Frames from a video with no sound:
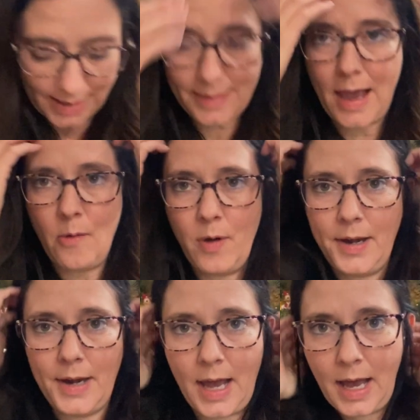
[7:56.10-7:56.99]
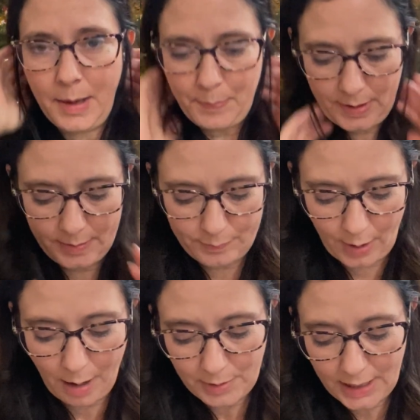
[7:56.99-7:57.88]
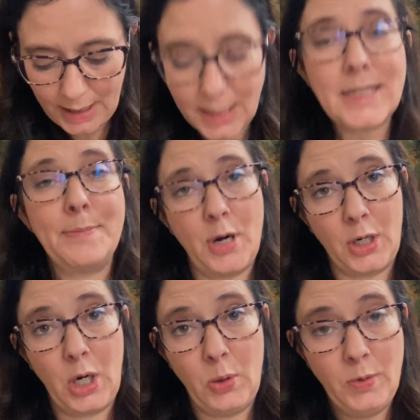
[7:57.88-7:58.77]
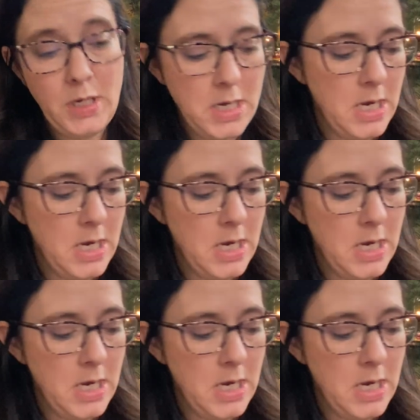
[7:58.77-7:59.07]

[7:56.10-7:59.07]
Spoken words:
that one up probably tomorrow.